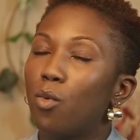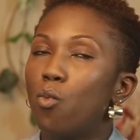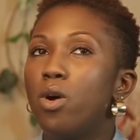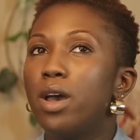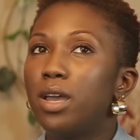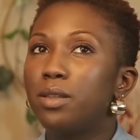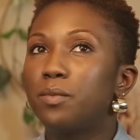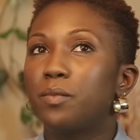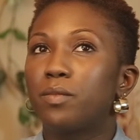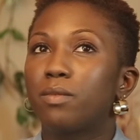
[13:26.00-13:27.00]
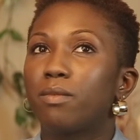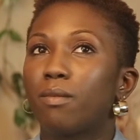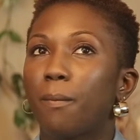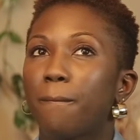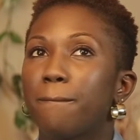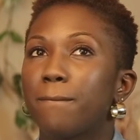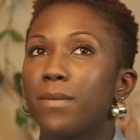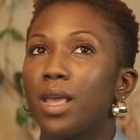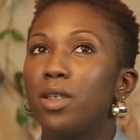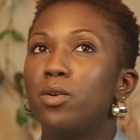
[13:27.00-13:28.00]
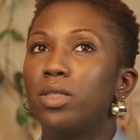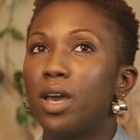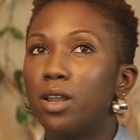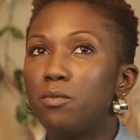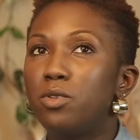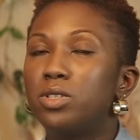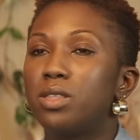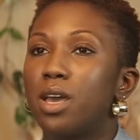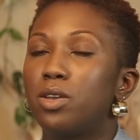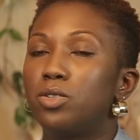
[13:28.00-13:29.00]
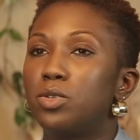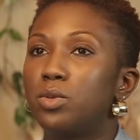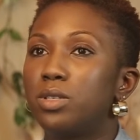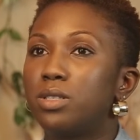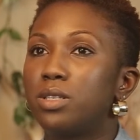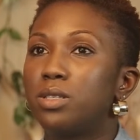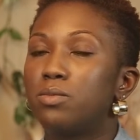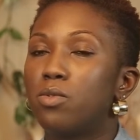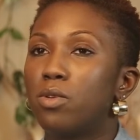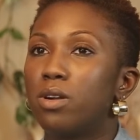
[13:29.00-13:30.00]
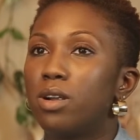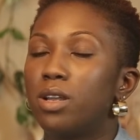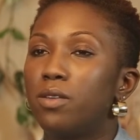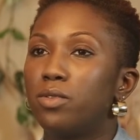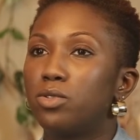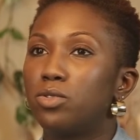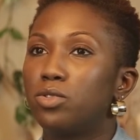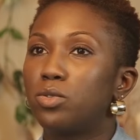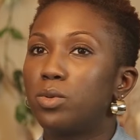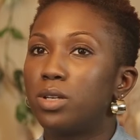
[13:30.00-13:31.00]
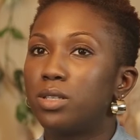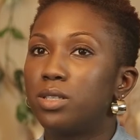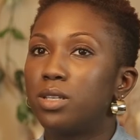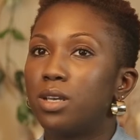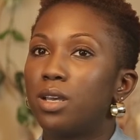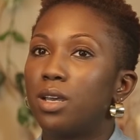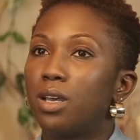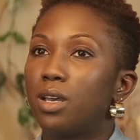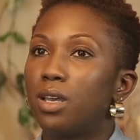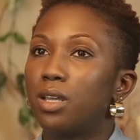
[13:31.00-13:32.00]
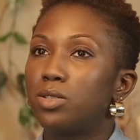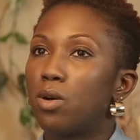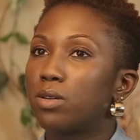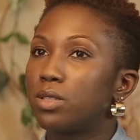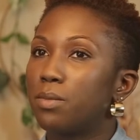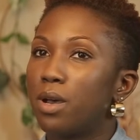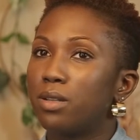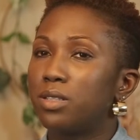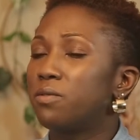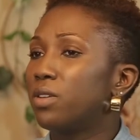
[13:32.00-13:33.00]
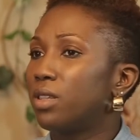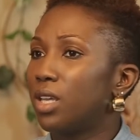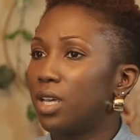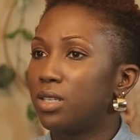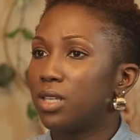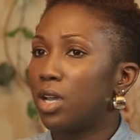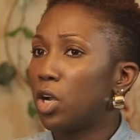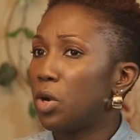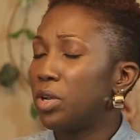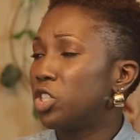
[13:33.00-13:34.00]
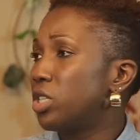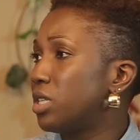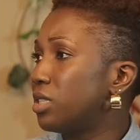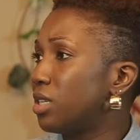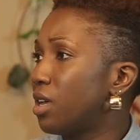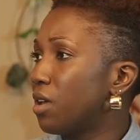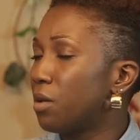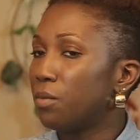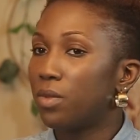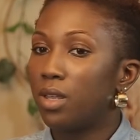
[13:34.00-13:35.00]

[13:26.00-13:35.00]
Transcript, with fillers: what I know the kind of music that you do is is more even towards. It talks about different things, encourages. Um,